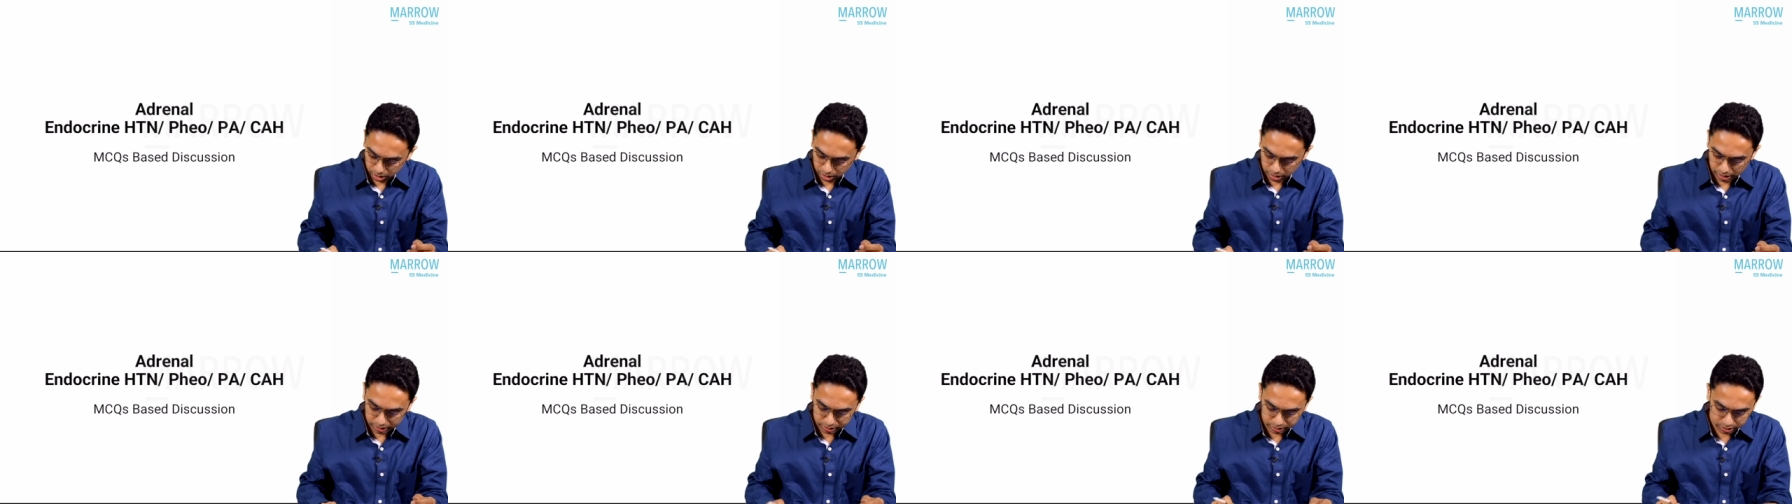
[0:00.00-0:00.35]

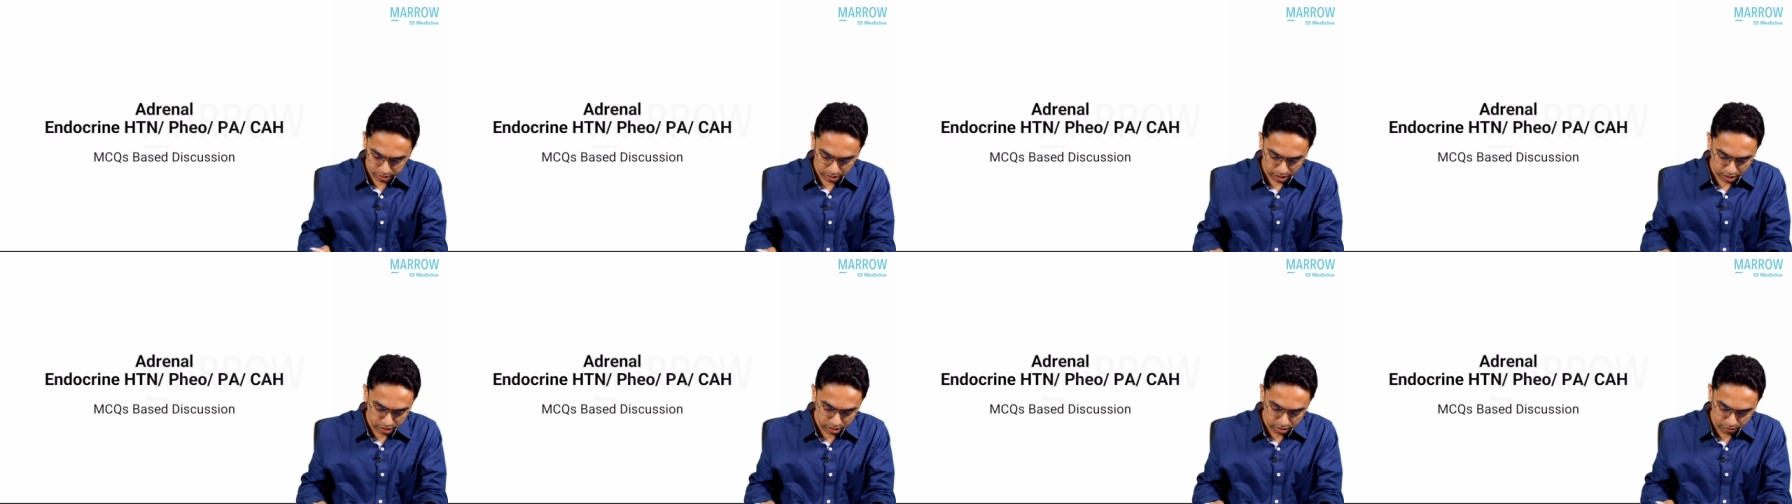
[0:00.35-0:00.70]
Let's
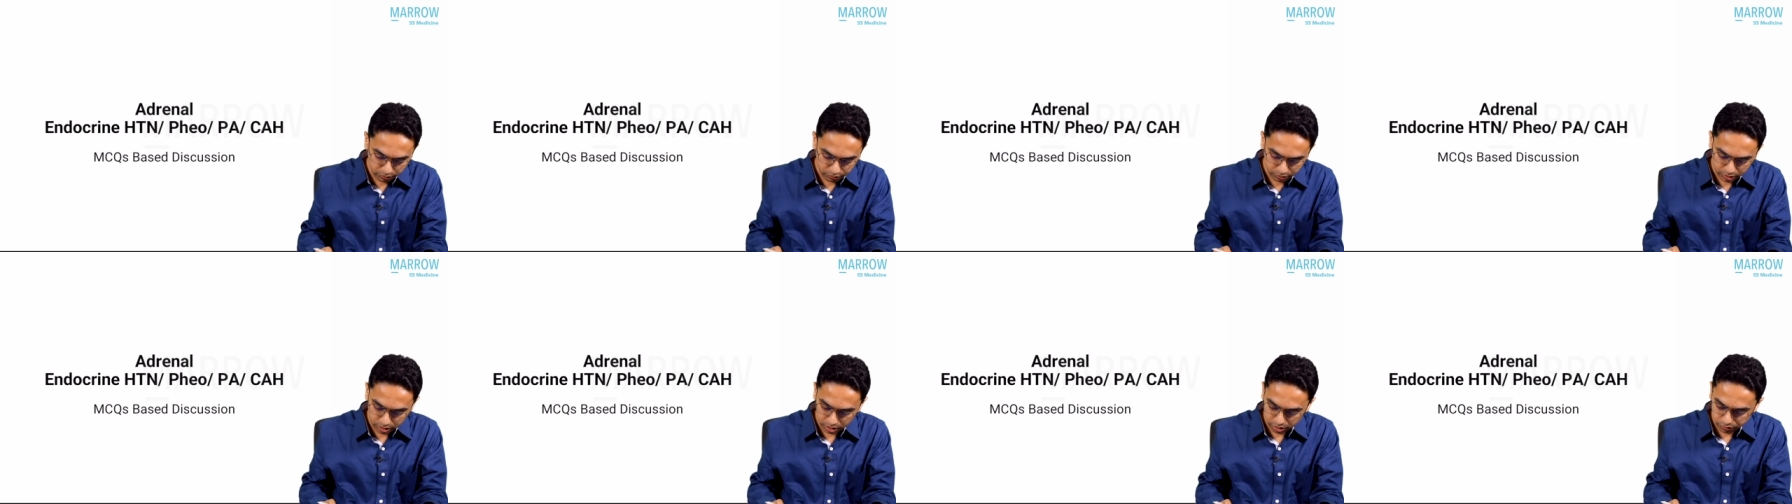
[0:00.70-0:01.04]
start
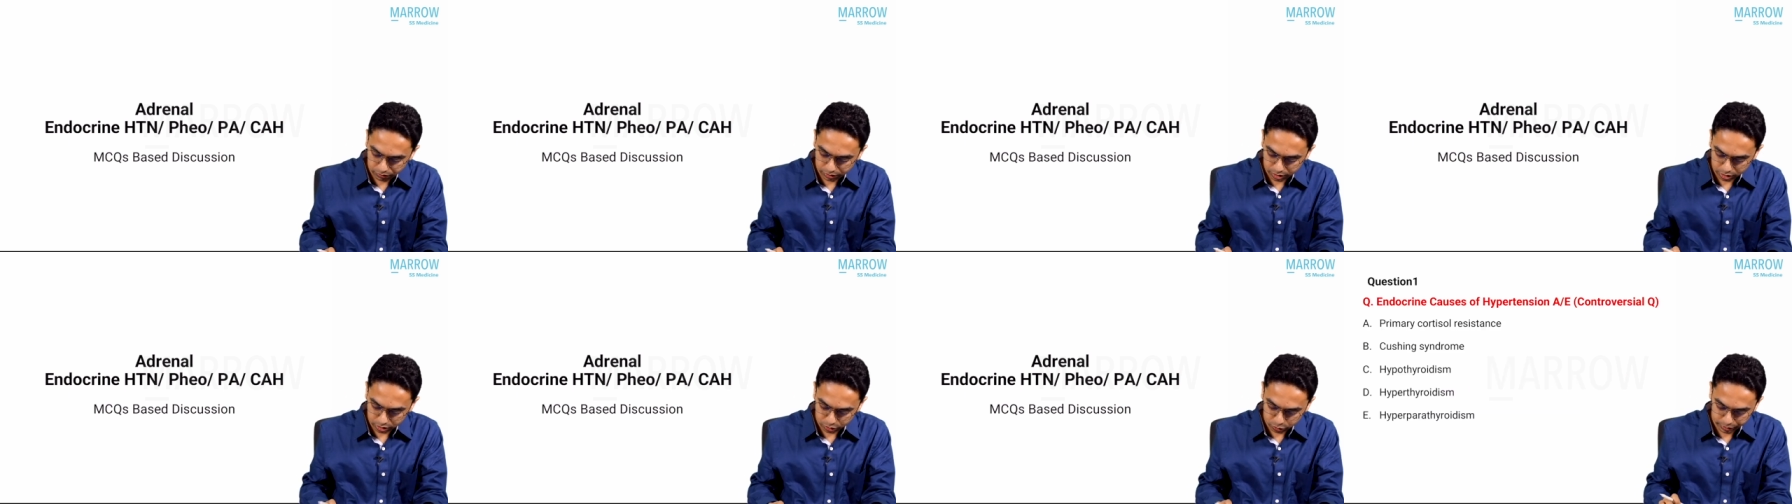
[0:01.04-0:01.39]
with our
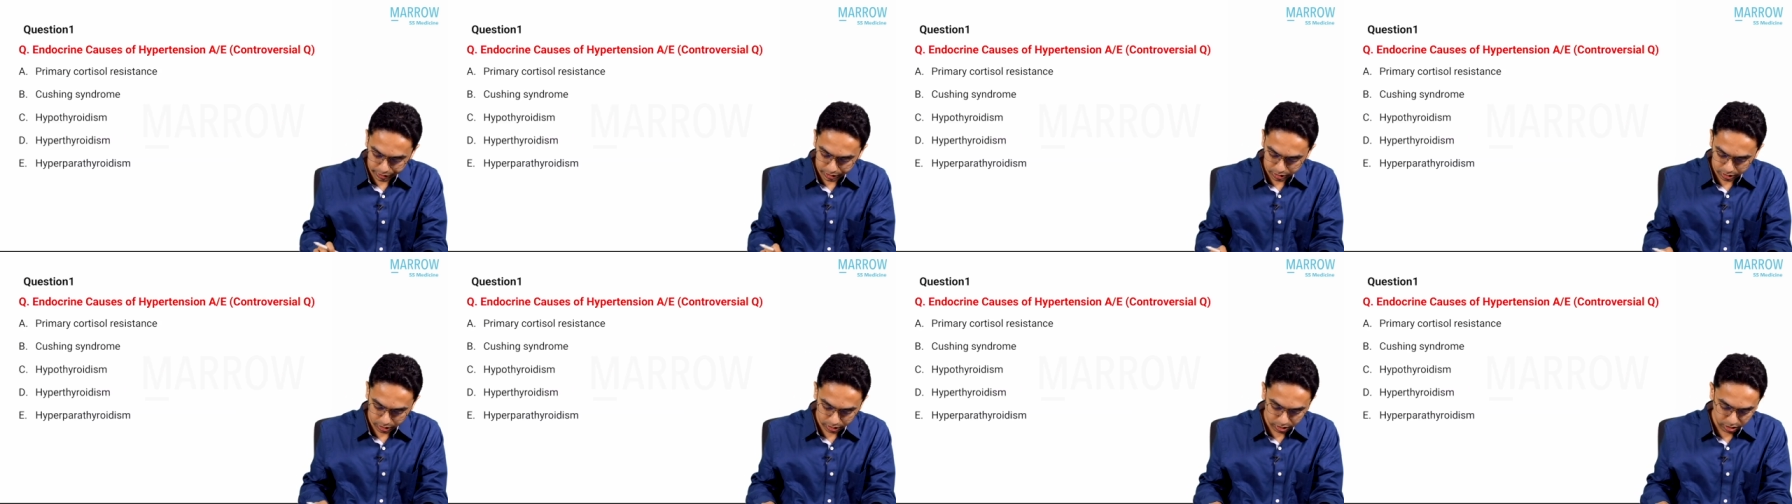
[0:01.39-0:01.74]
first
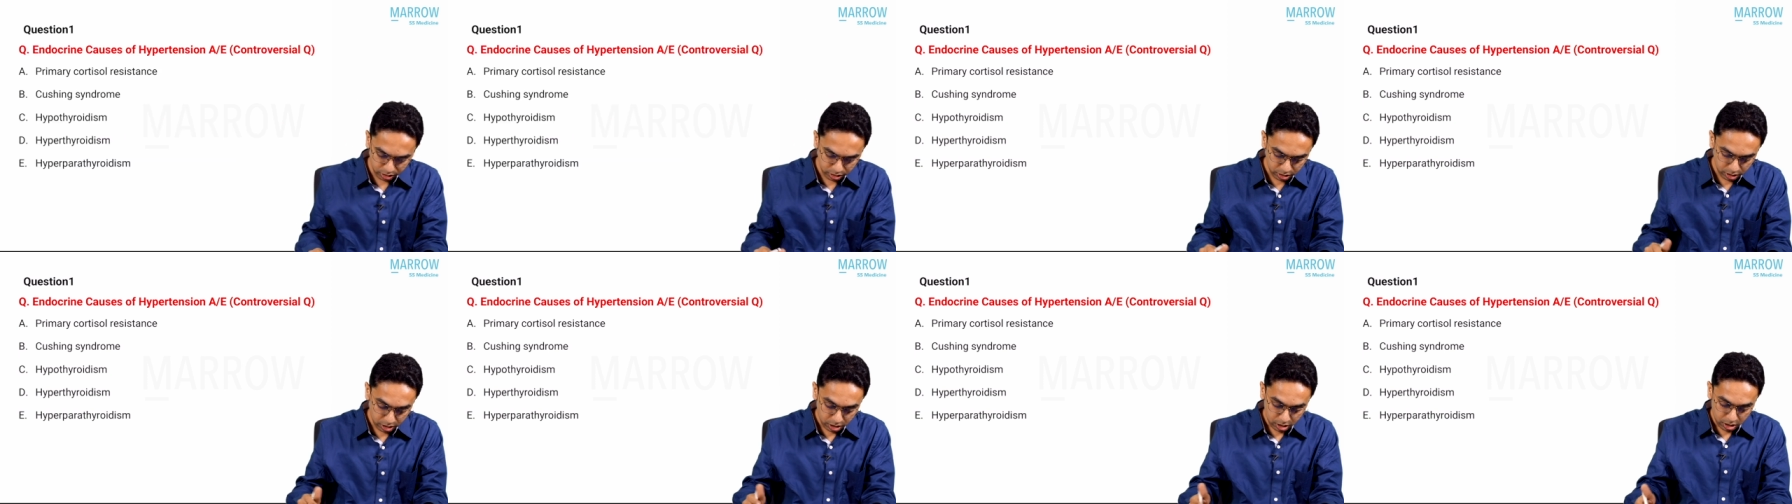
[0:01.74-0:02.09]

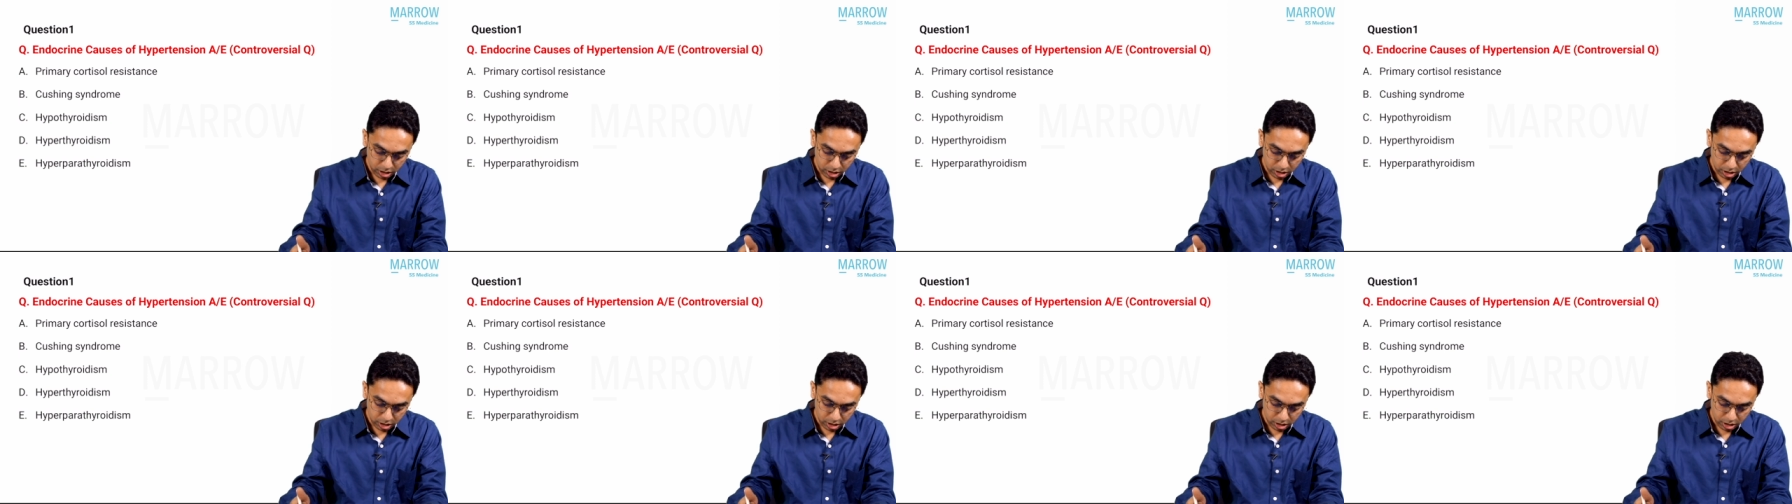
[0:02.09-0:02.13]
question.